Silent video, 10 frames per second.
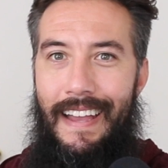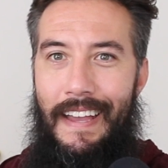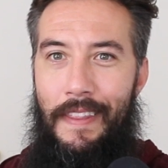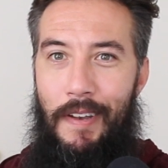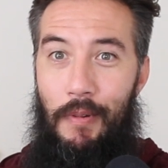
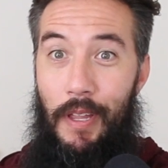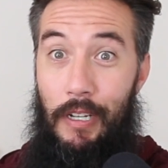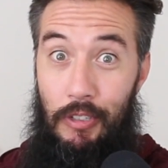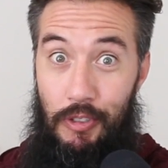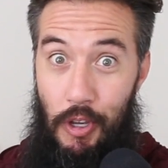and then we're
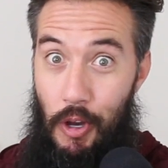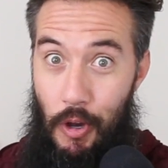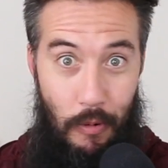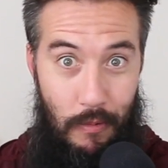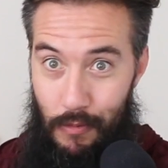like,
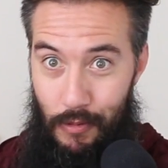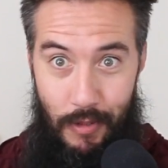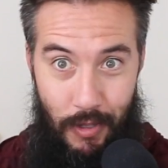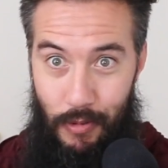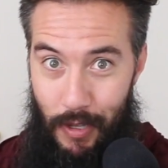"Don't
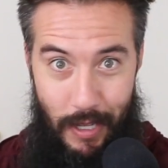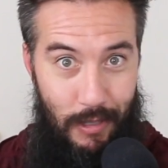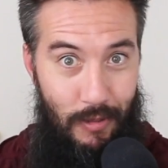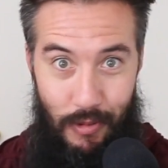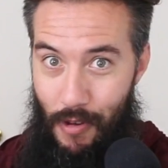do
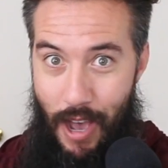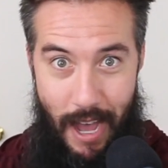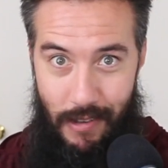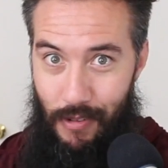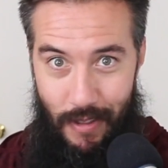this. Do
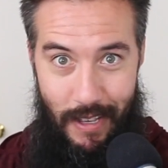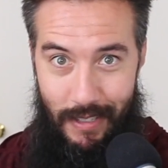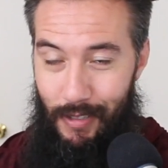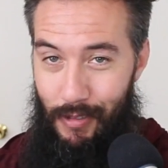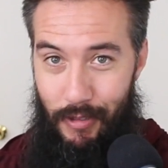not do
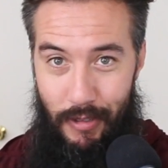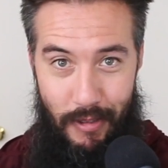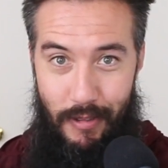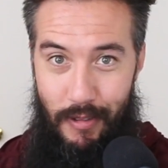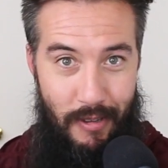this. This
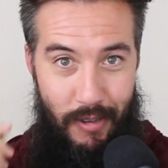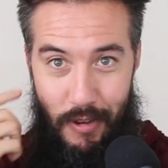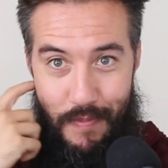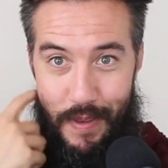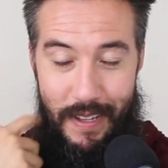is
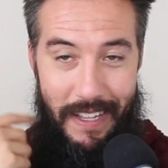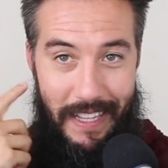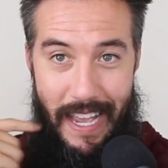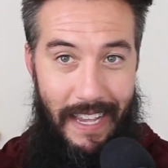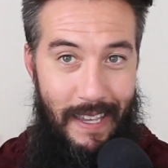stupid."
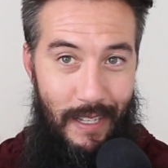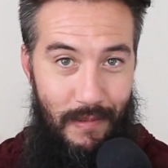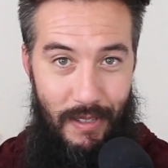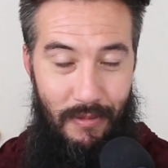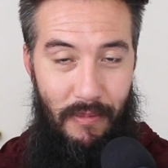Like, that kid's
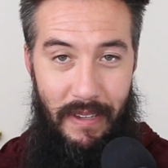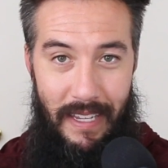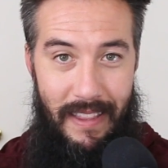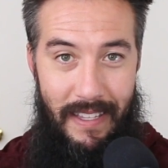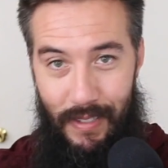been swimming
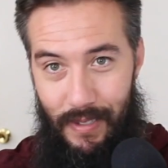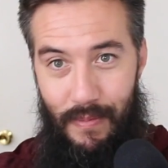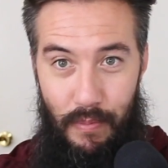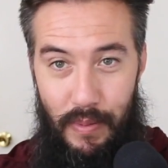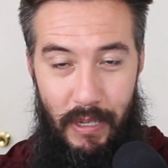at this
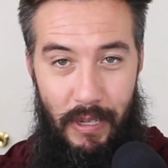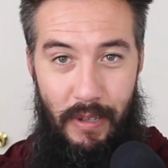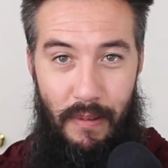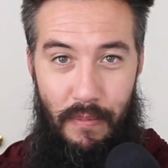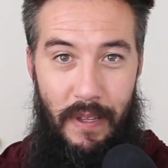
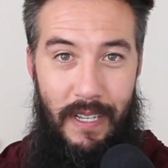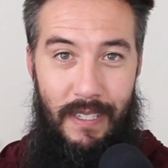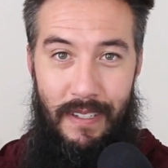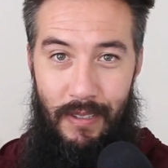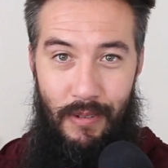particular
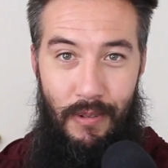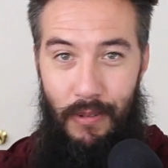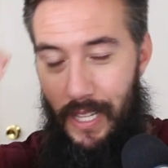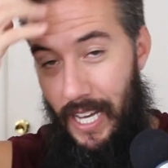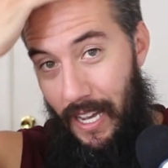place his
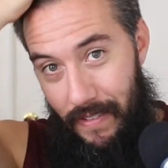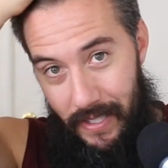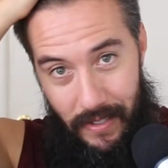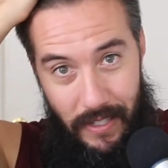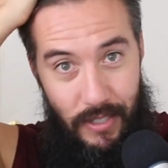whole life.
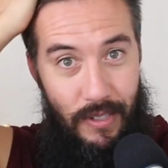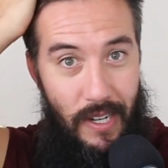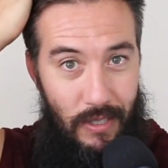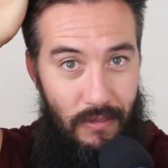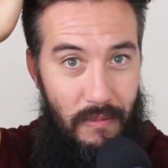He's like a
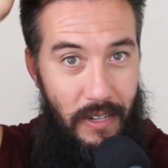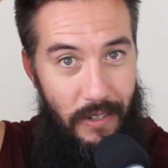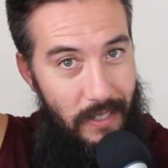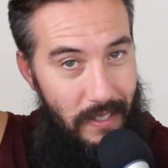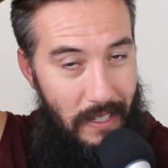strong swimmer.
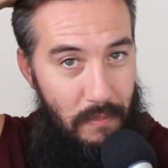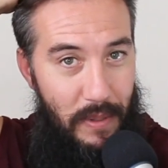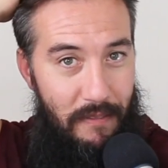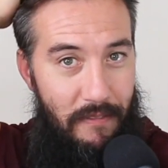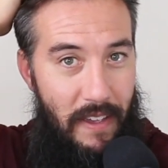You're just like a
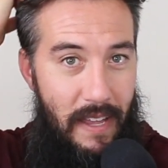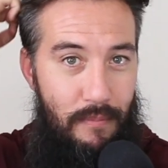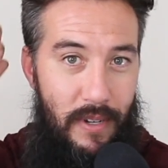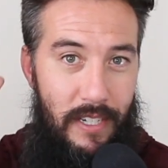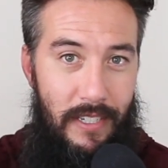big
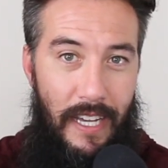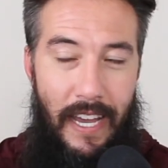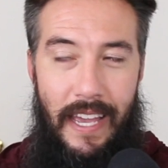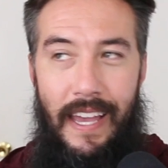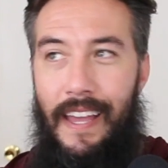fat British
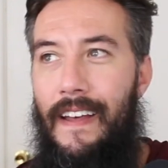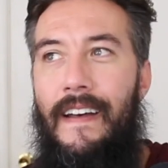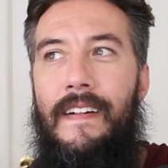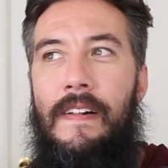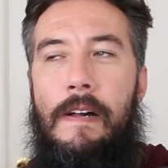guy.
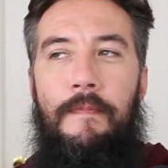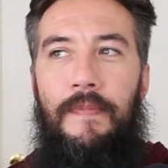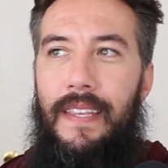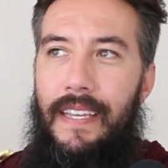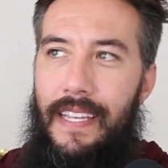
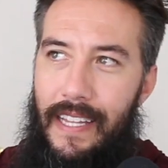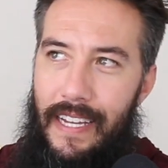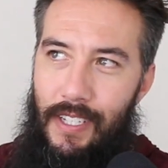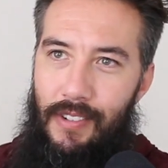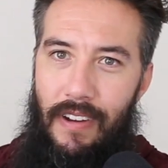He
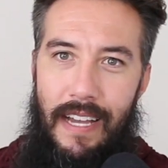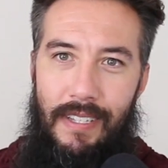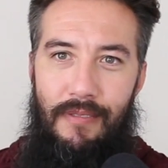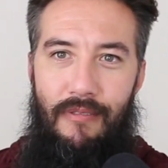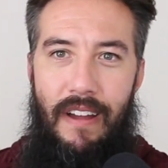like
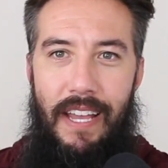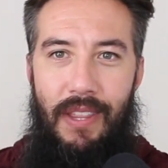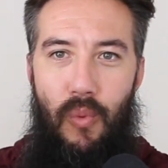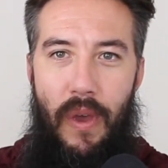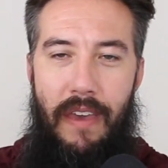tries to
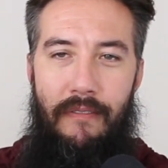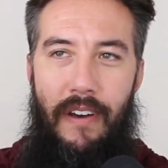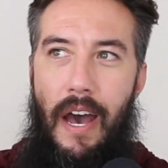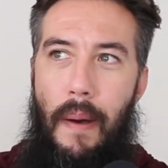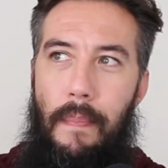ride the wave
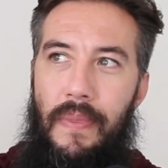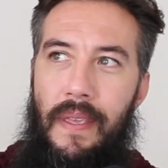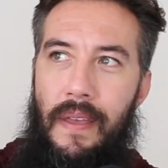up,